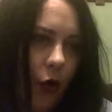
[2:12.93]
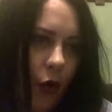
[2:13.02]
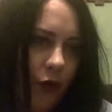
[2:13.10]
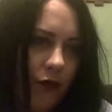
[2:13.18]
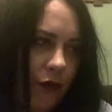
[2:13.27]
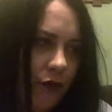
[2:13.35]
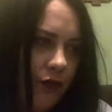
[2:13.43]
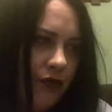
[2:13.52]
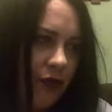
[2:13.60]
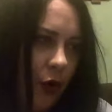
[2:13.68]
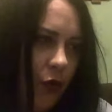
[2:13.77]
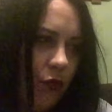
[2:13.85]
of
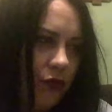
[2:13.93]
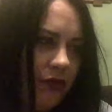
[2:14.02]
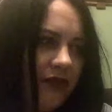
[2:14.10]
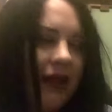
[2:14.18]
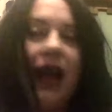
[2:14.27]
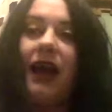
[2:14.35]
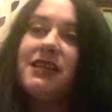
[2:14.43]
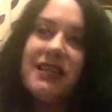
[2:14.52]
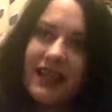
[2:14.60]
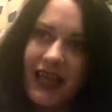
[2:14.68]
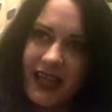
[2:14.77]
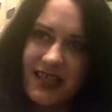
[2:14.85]
results and
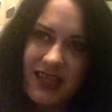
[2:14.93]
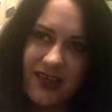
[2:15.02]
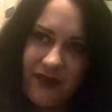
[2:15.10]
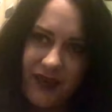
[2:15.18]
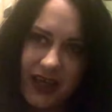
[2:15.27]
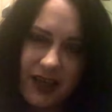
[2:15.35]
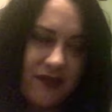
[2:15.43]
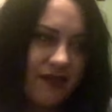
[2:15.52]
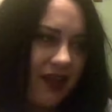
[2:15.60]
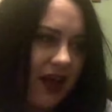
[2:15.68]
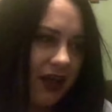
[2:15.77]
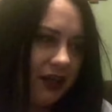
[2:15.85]
getting things
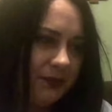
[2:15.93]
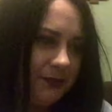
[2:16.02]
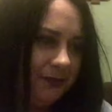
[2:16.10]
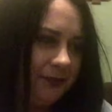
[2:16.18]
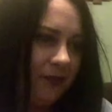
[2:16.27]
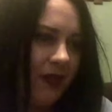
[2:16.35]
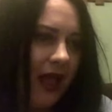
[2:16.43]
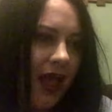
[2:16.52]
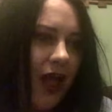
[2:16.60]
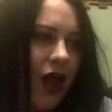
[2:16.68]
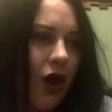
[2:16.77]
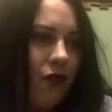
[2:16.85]
done,
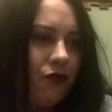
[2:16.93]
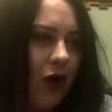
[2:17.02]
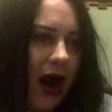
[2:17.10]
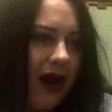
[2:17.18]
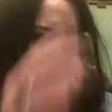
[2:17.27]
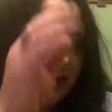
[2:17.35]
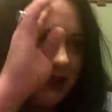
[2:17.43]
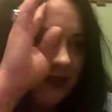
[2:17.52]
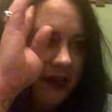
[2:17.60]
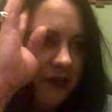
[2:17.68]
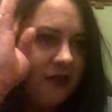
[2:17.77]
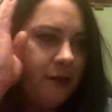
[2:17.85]
rather
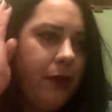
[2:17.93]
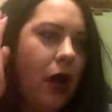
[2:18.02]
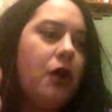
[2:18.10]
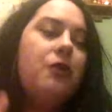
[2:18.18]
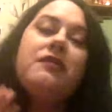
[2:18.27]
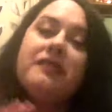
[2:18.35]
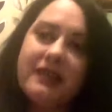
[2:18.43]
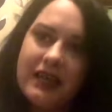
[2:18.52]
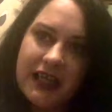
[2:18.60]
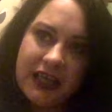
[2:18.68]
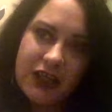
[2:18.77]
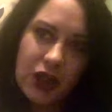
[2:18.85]
than the
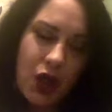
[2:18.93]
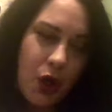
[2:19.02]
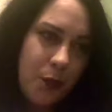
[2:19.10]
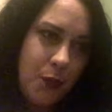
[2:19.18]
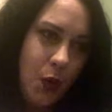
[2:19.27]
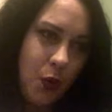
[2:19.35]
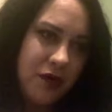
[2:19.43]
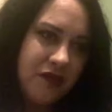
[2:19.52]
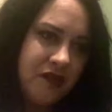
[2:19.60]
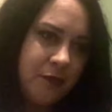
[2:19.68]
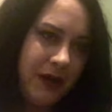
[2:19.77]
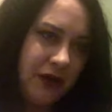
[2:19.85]
supposedly more
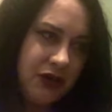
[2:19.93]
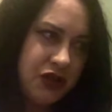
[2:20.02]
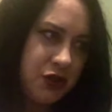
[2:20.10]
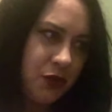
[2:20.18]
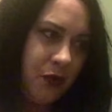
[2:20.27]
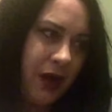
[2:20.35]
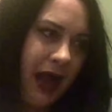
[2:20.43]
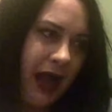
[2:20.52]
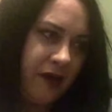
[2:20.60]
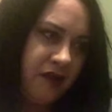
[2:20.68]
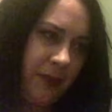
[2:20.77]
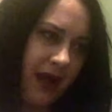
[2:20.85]
spiritual
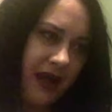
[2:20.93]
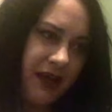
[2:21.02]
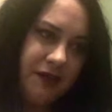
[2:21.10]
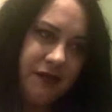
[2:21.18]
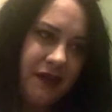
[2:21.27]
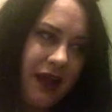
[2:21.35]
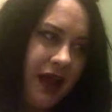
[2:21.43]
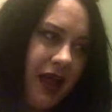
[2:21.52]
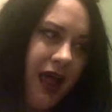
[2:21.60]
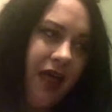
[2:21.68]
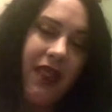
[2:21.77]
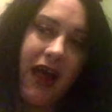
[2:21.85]
aspects
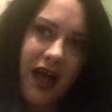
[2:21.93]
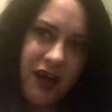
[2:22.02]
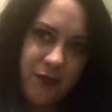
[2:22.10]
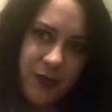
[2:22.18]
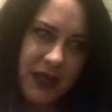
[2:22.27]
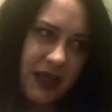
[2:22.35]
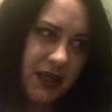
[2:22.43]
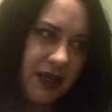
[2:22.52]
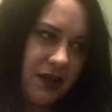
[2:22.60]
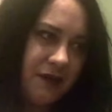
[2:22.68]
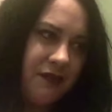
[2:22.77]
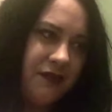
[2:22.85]
that have
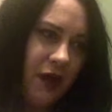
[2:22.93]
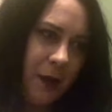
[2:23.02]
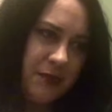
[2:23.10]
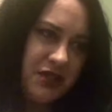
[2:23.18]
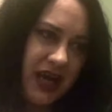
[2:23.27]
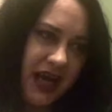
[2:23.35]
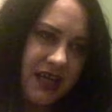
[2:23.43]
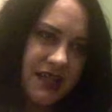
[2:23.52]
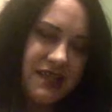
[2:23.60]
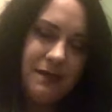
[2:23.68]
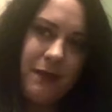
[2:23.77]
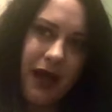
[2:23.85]
been
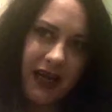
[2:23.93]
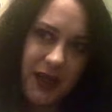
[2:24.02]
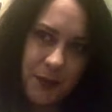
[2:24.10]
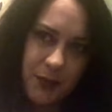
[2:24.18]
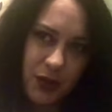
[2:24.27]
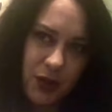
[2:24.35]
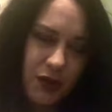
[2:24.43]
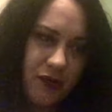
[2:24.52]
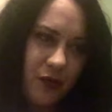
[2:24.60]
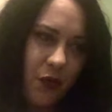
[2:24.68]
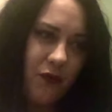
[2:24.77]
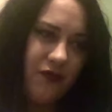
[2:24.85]
subject to many
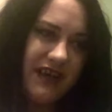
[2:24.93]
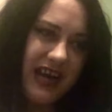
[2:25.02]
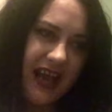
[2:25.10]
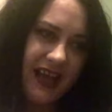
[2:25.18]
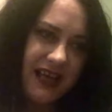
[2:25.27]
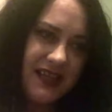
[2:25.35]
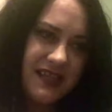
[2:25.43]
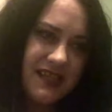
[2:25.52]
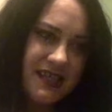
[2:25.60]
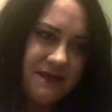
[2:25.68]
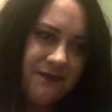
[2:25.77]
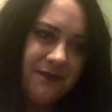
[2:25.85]
books of
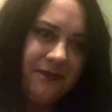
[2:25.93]
late